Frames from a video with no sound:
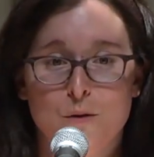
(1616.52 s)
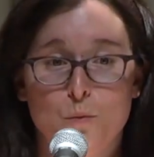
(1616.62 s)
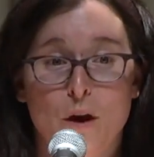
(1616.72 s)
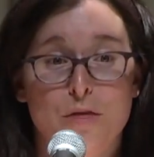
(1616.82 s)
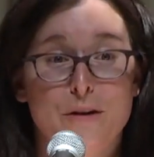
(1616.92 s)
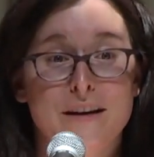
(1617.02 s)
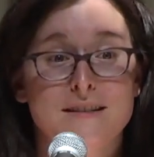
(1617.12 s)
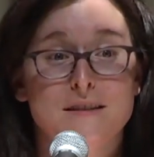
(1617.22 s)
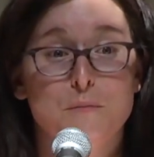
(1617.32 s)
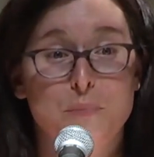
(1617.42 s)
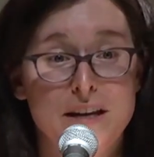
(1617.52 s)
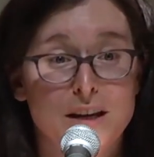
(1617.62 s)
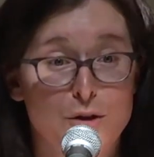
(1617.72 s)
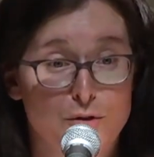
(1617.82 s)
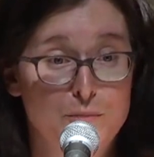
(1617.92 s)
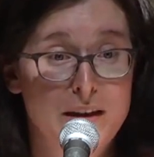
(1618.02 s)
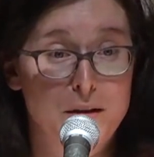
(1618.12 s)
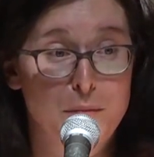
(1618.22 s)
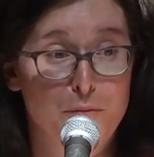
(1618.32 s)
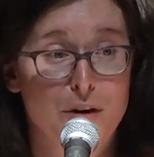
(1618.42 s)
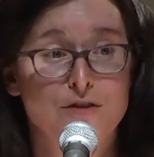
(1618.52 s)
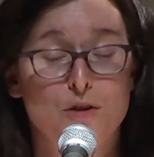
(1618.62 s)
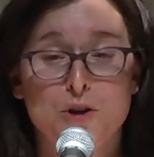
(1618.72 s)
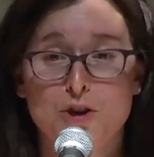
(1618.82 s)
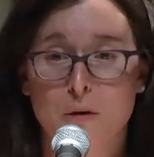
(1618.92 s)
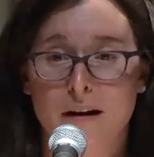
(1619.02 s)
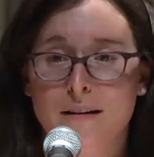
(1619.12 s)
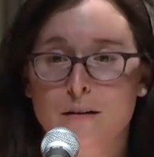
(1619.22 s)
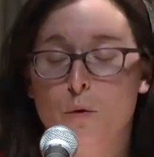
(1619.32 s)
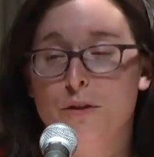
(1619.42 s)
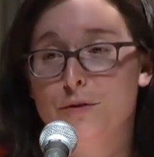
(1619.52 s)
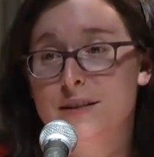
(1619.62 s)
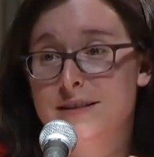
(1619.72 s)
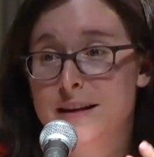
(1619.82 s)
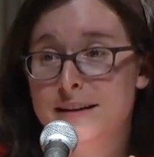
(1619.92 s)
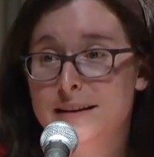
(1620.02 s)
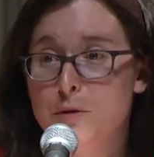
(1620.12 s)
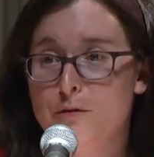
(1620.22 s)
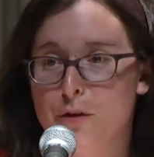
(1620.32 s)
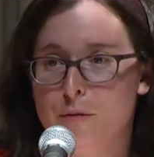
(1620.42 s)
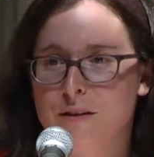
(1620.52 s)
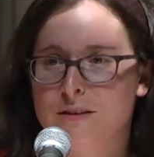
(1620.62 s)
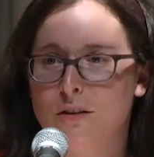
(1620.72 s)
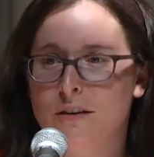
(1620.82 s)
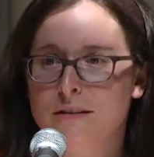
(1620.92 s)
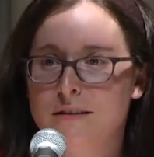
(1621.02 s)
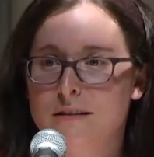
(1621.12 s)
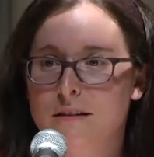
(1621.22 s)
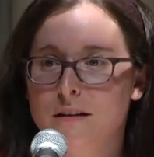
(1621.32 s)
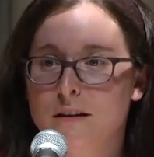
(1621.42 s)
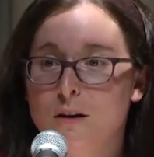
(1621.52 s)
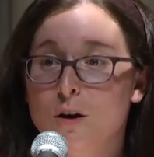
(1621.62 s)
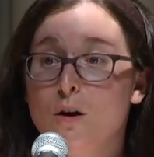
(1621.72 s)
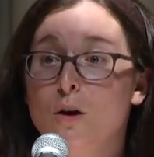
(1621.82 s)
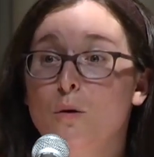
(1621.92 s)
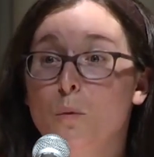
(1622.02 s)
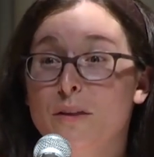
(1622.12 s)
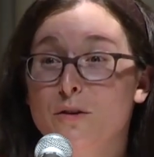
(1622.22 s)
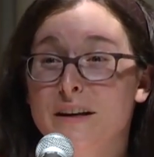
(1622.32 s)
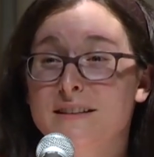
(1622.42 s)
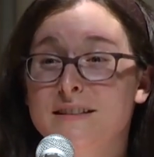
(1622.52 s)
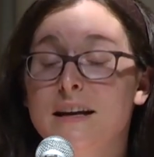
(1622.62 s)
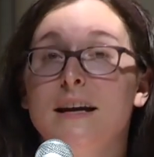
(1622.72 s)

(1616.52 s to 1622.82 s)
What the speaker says: whether it's being in a group that commemorates Yom HaShoah, whether it's singing Debbie Friedman songs, whether it's